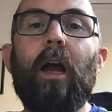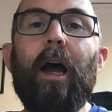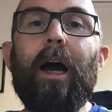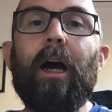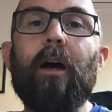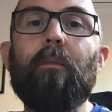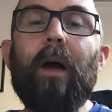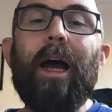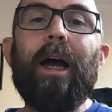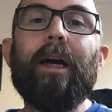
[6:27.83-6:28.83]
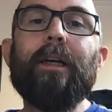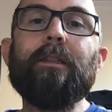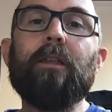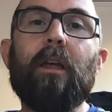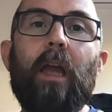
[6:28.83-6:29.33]

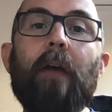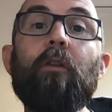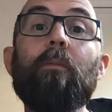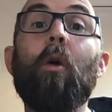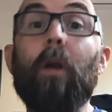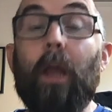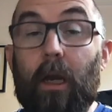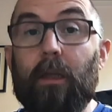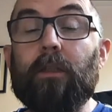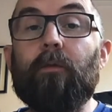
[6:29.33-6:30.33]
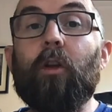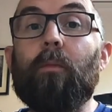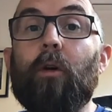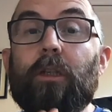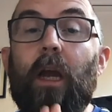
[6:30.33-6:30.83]
And every morning, that's a very good
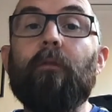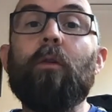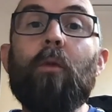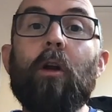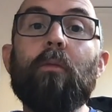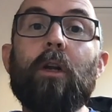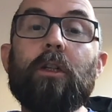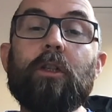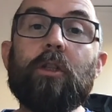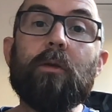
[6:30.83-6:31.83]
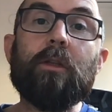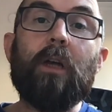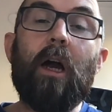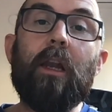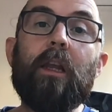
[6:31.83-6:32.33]
point. Every morning, what I just do is
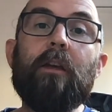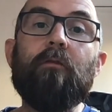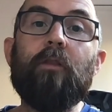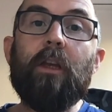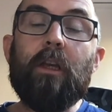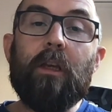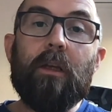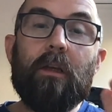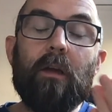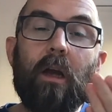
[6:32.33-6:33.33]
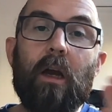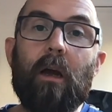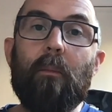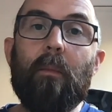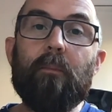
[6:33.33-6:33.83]
I leave the
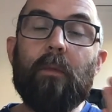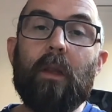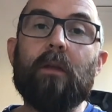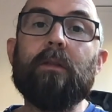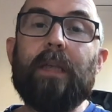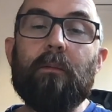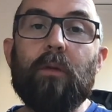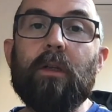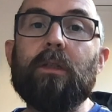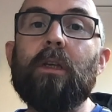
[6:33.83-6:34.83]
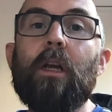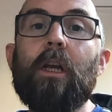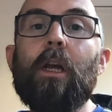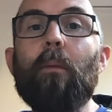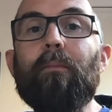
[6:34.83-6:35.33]
Zenbuds
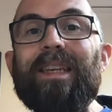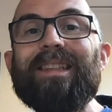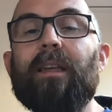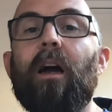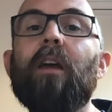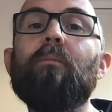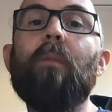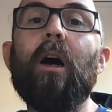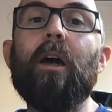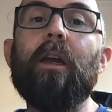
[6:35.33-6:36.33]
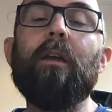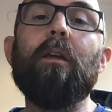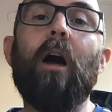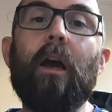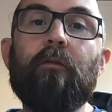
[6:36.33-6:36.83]
beside my
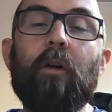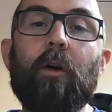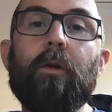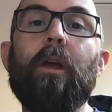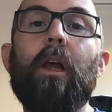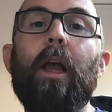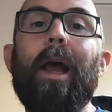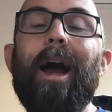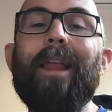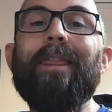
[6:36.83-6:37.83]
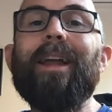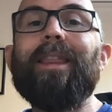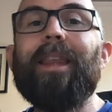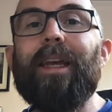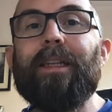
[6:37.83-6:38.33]
iPhone, and that
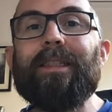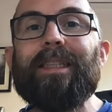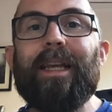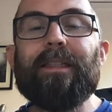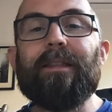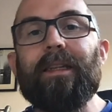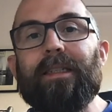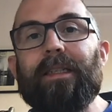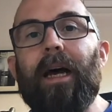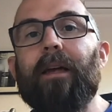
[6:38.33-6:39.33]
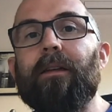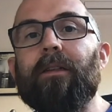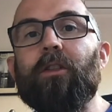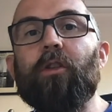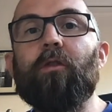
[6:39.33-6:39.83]
then sends the data
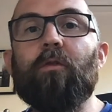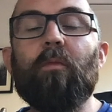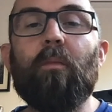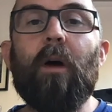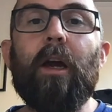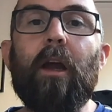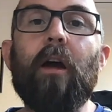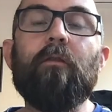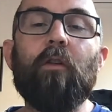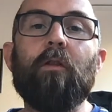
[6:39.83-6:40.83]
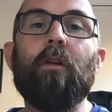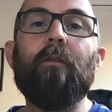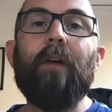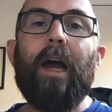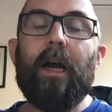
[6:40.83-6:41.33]
to my iPhone of
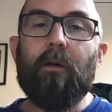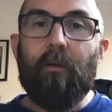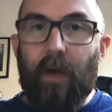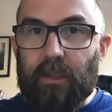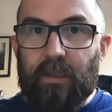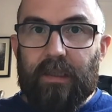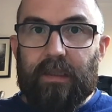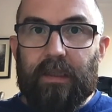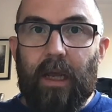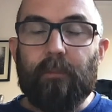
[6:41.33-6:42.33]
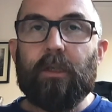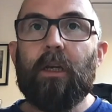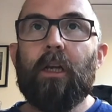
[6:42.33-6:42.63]
how I've actually slept.